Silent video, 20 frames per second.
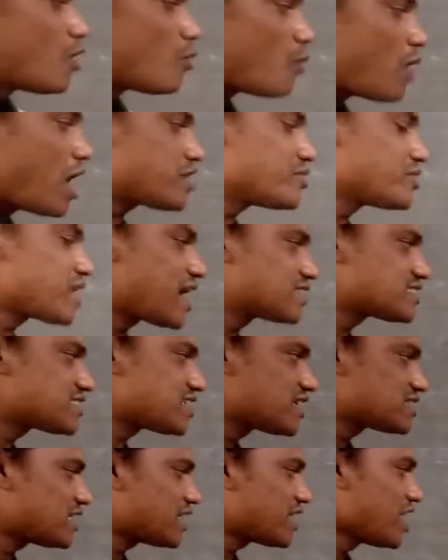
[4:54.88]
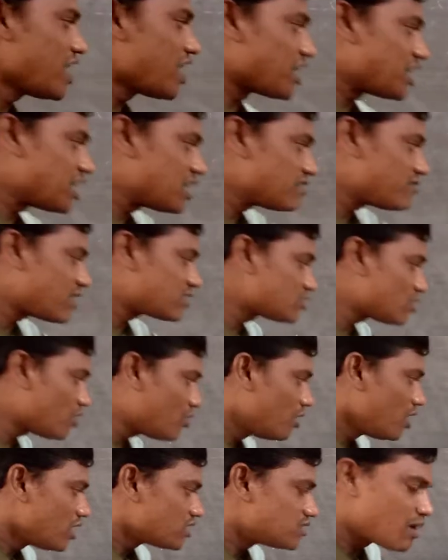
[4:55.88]
what you can say is that even
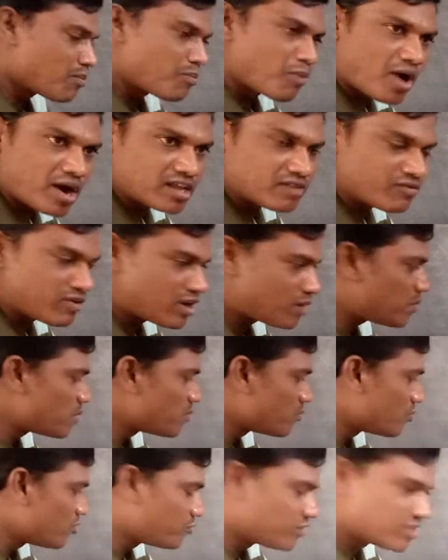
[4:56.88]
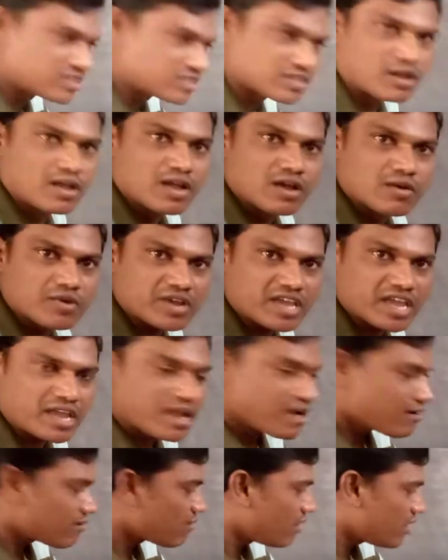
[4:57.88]
though the body will be moved with
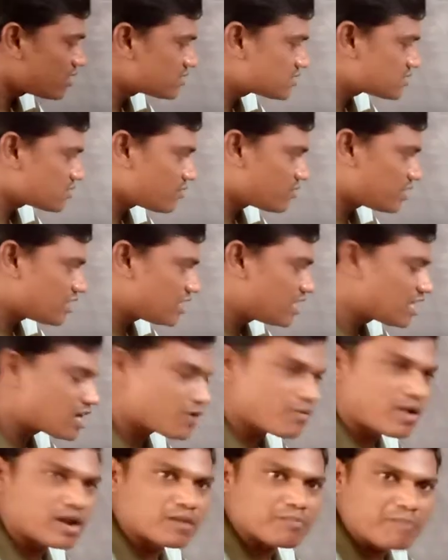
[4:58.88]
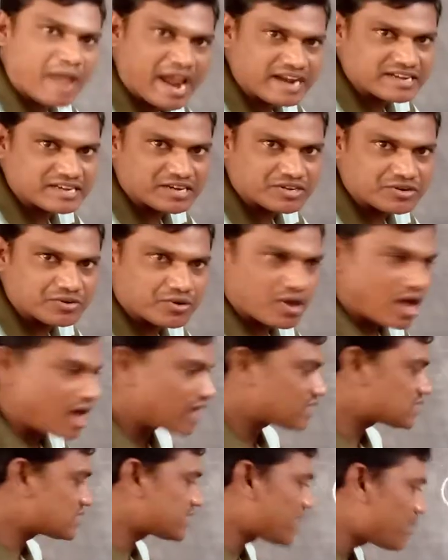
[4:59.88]
equal magnitude
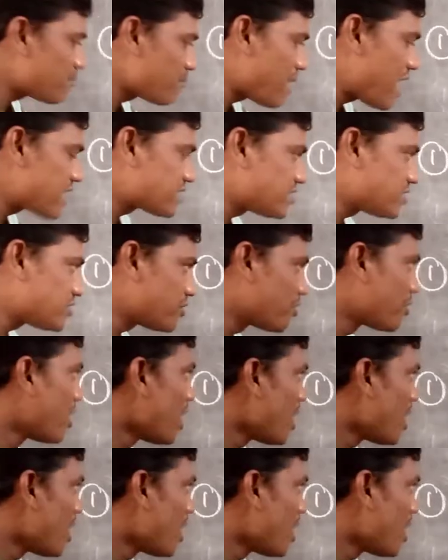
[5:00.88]
or same magnitude,